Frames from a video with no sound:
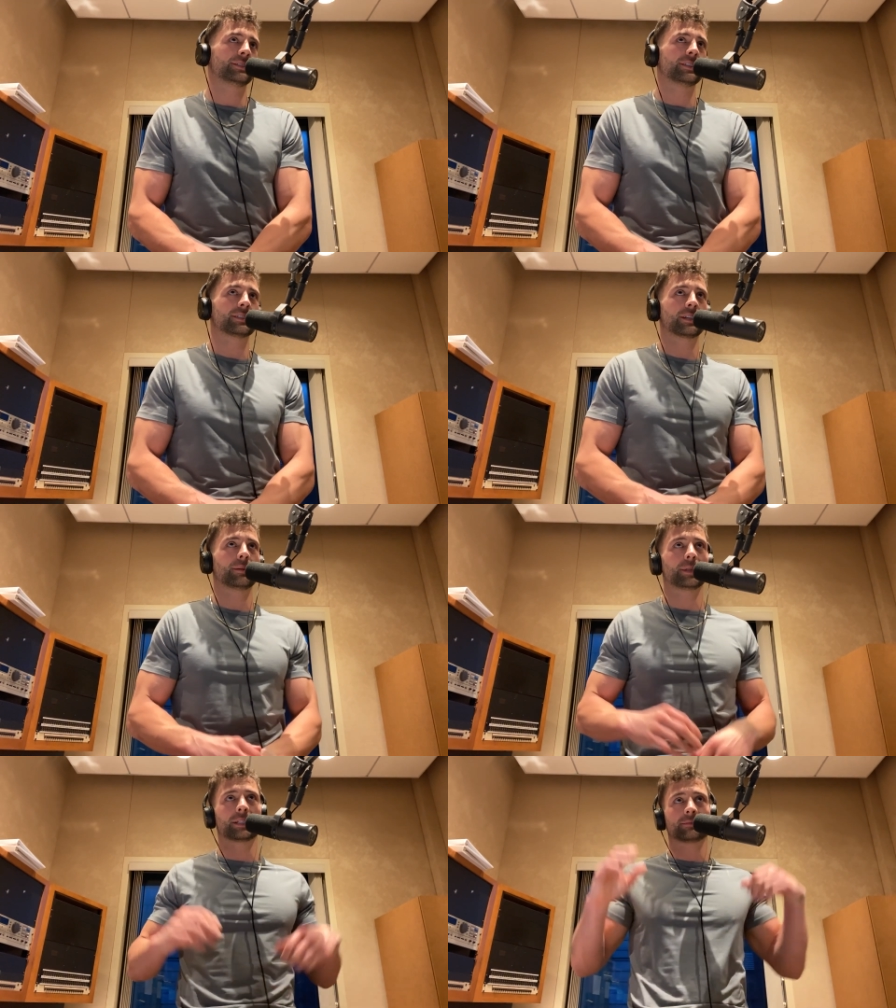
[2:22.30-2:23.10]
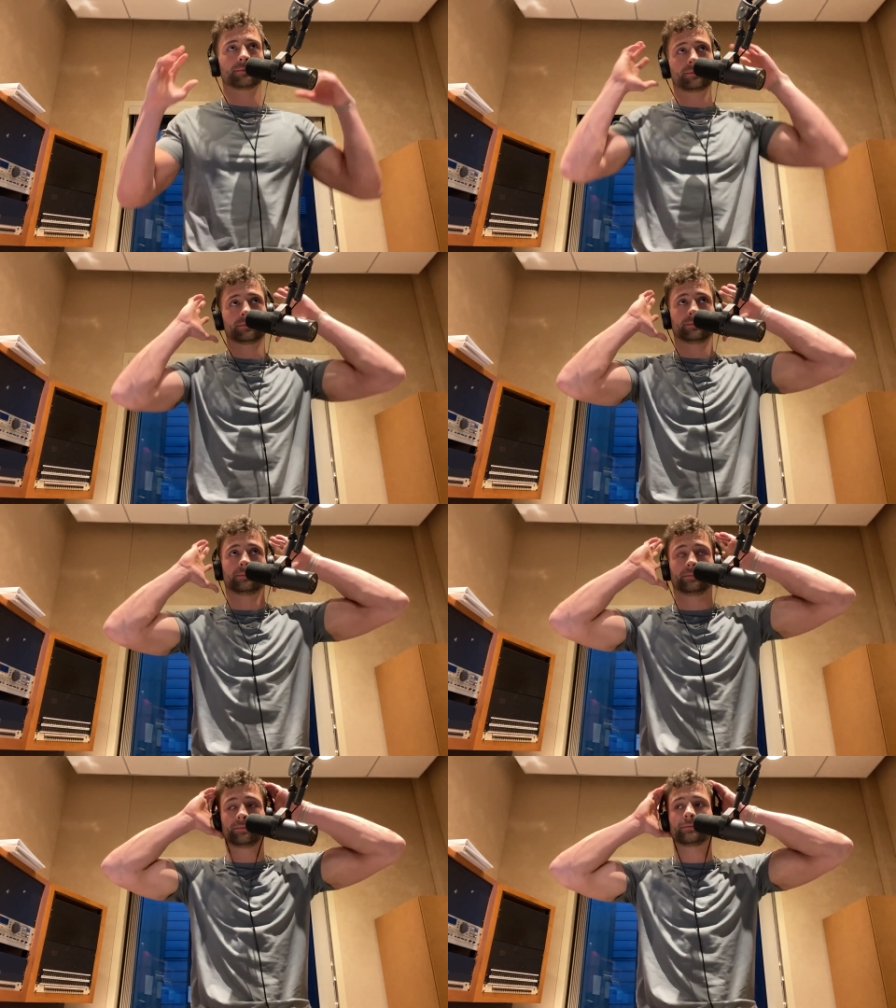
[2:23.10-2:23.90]
is coming.
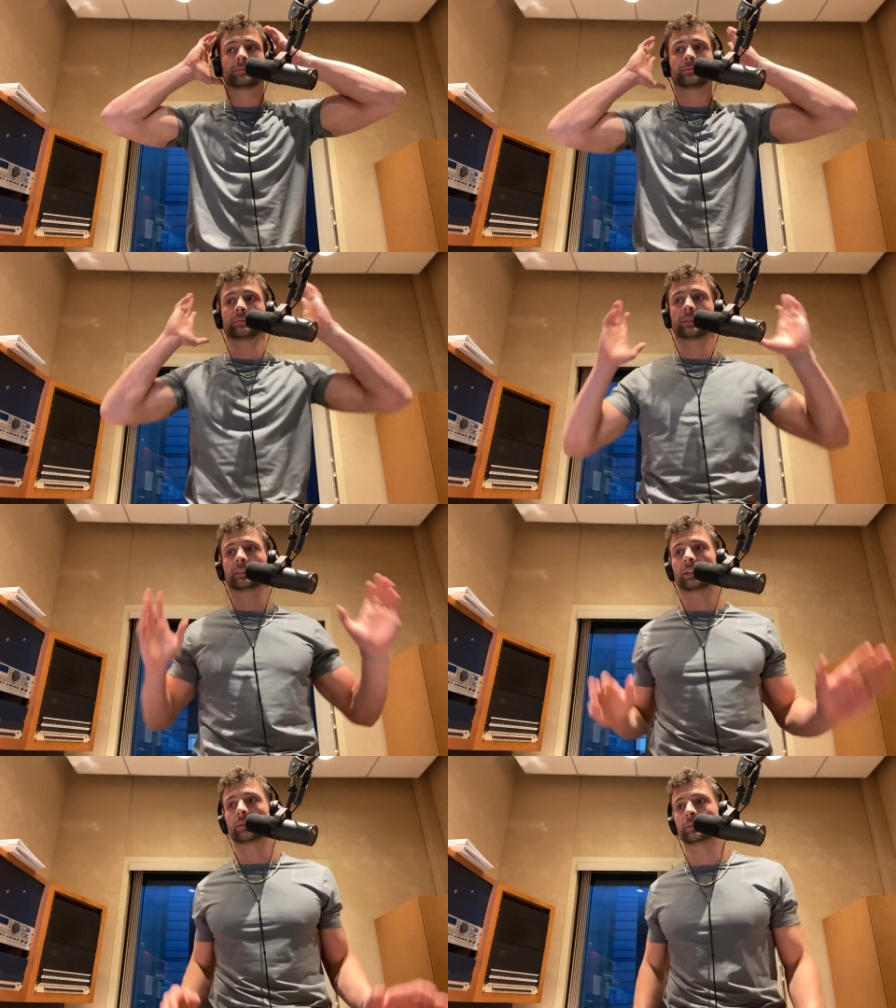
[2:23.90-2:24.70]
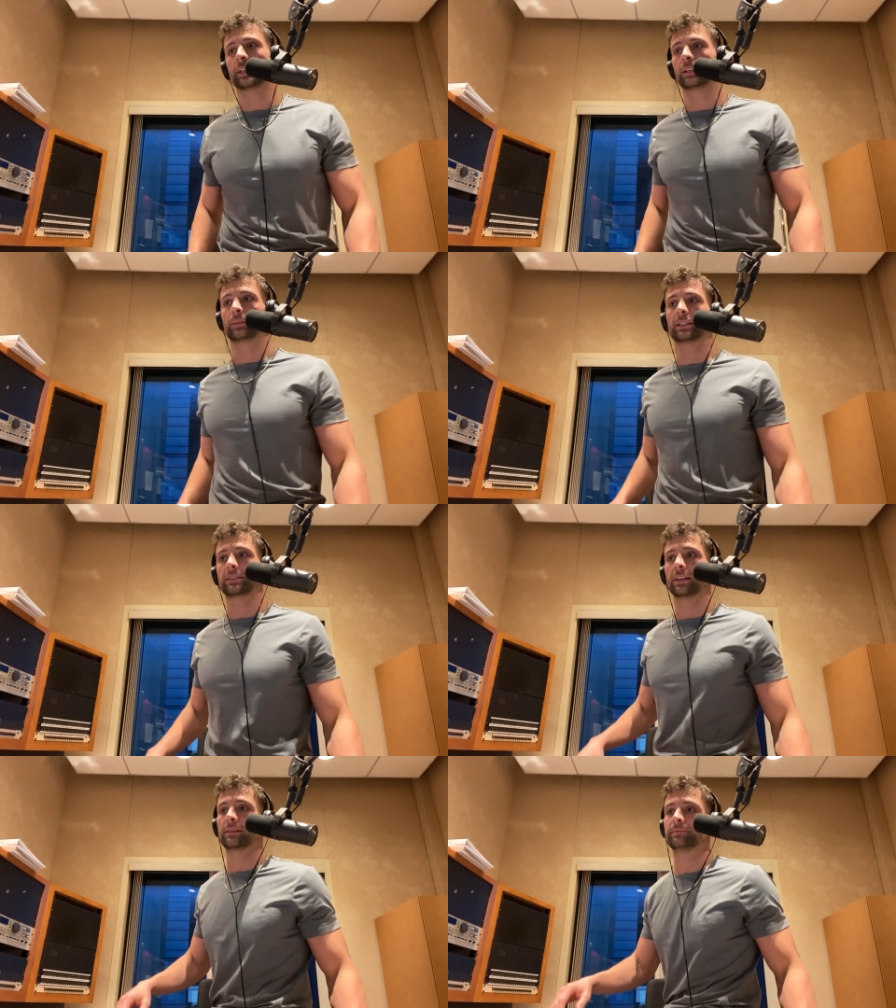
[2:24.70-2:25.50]
That's all I'm saying about
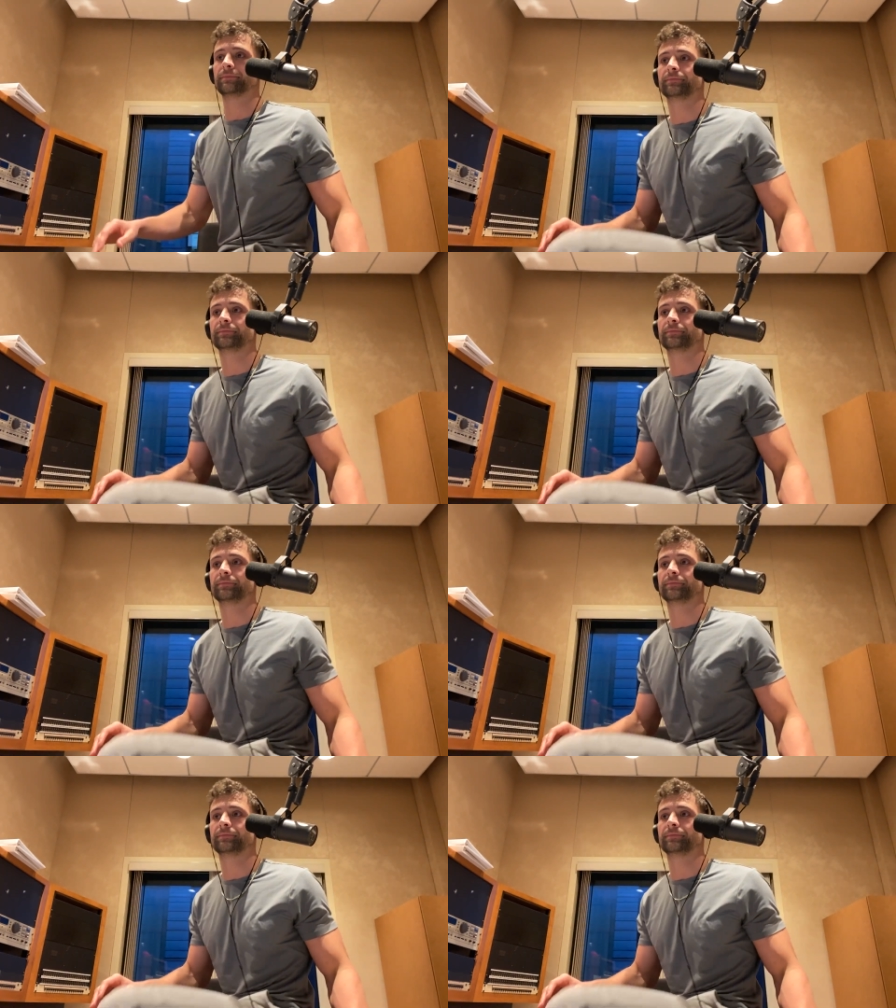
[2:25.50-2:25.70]
that.